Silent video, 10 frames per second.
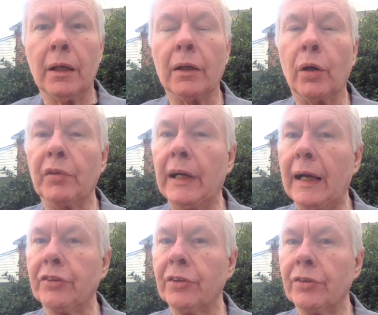Covert
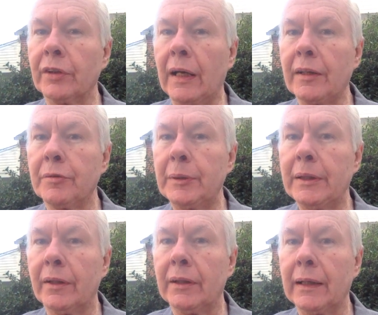actions are not to be
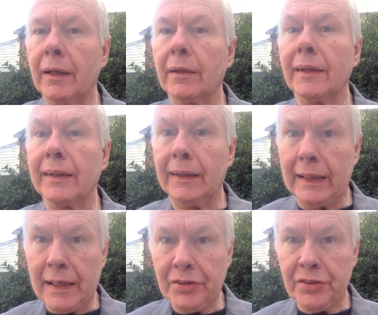carried out
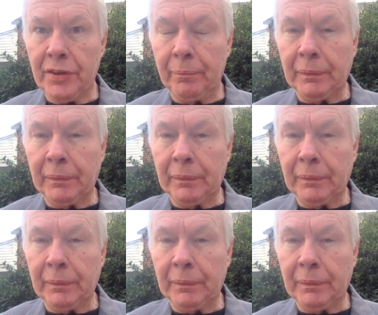unless